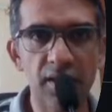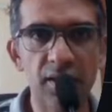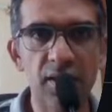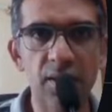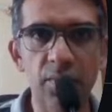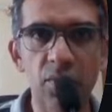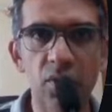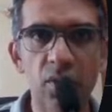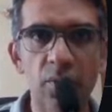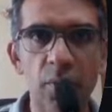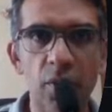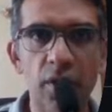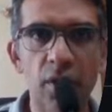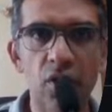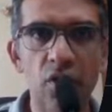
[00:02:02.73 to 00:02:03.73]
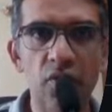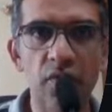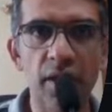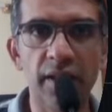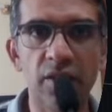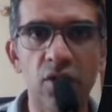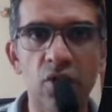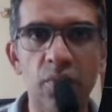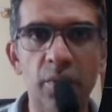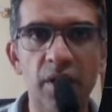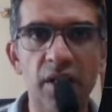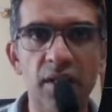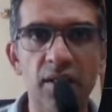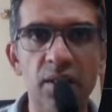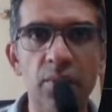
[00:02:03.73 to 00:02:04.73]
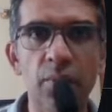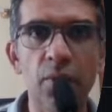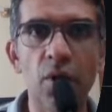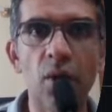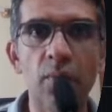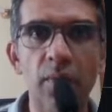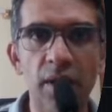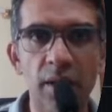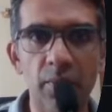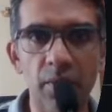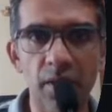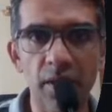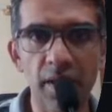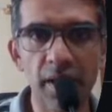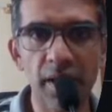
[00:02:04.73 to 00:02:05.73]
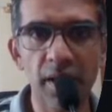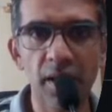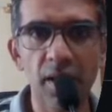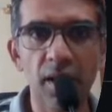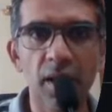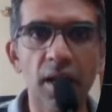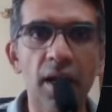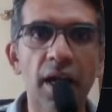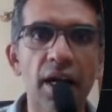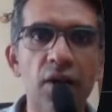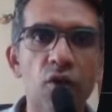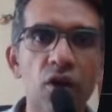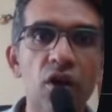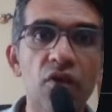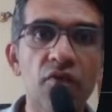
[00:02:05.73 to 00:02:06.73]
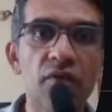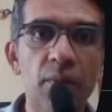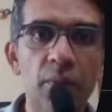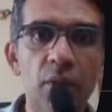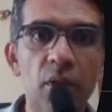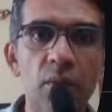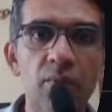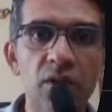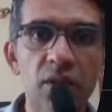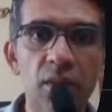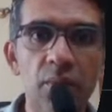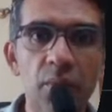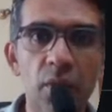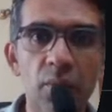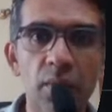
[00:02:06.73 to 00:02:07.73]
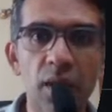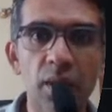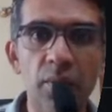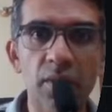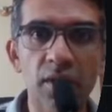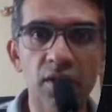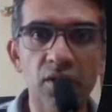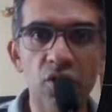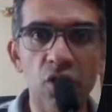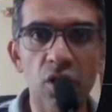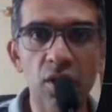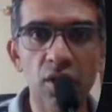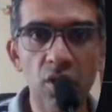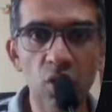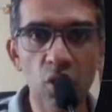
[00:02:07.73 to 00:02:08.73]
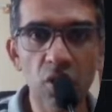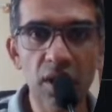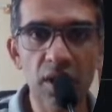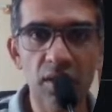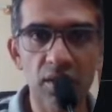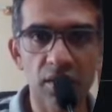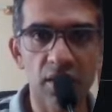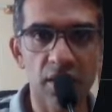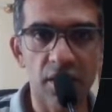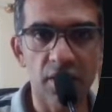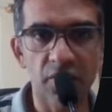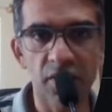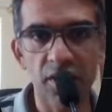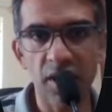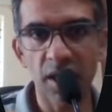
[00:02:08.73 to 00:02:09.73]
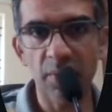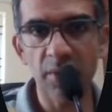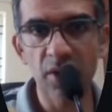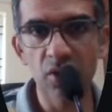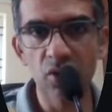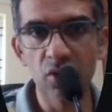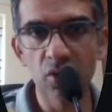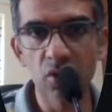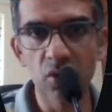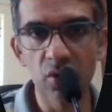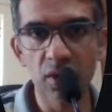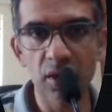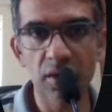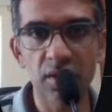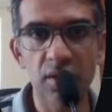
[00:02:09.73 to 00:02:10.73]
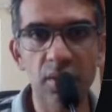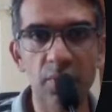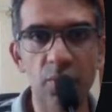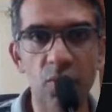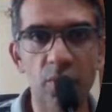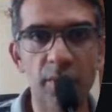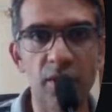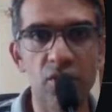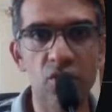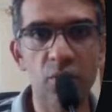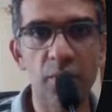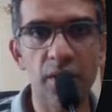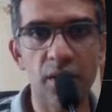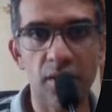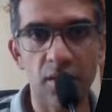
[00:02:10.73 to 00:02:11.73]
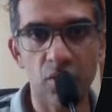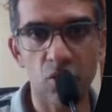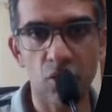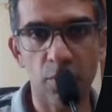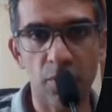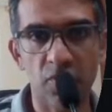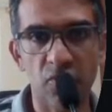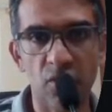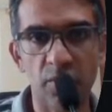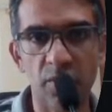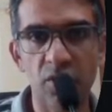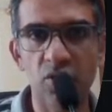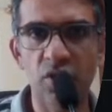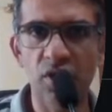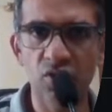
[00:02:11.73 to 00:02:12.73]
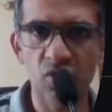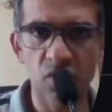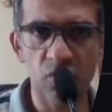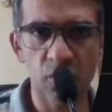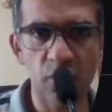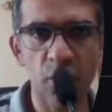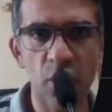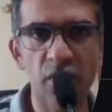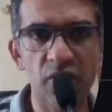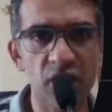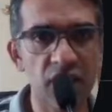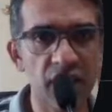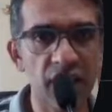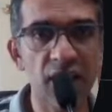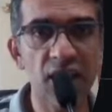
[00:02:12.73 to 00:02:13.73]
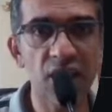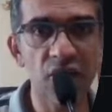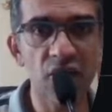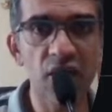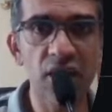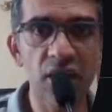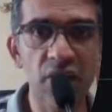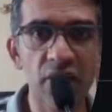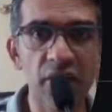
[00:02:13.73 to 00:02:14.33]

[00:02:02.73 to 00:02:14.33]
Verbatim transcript: has come to the point of Anthropic has a prompt library and one of the prompts in the prompt library is called code consultant which can be used to suggest improvements to Python code performance. So this was point which I had covered in the